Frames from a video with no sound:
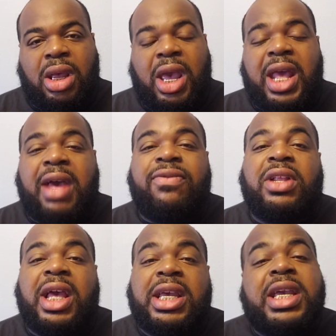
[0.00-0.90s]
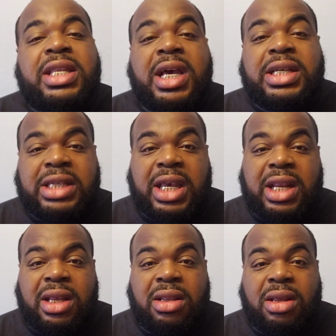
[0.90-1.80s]
And I feel like he does get
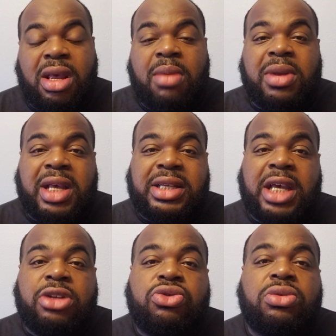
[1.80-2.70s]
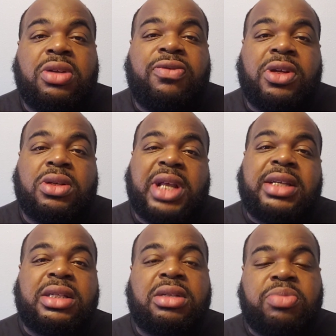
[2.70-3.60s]
it, but that's how he truly feels.
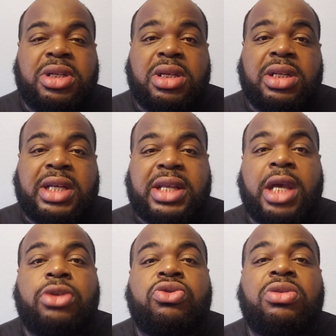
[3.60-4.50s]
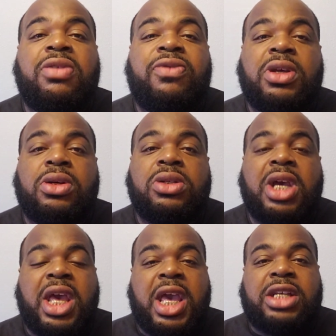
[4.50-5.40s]
That's his opinion. That's how he truly feels.
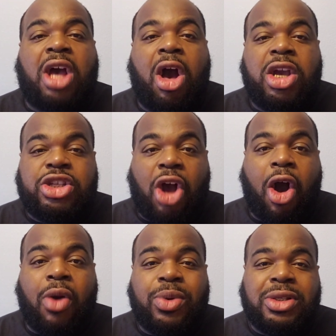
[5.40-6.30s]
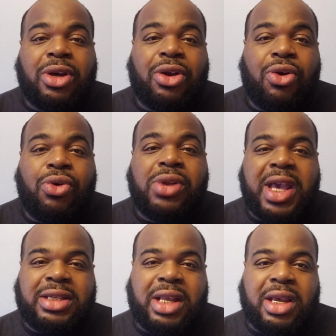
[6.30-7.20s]
He's always going to hold
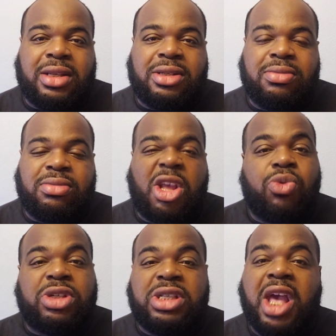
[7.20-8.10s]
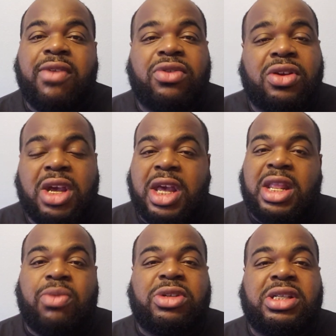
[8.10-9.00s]
that stance. He was never
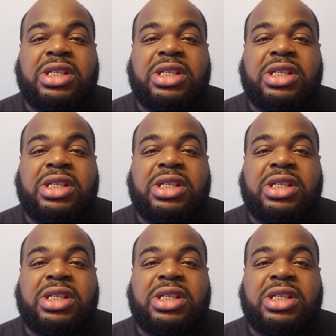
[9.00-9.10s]
going to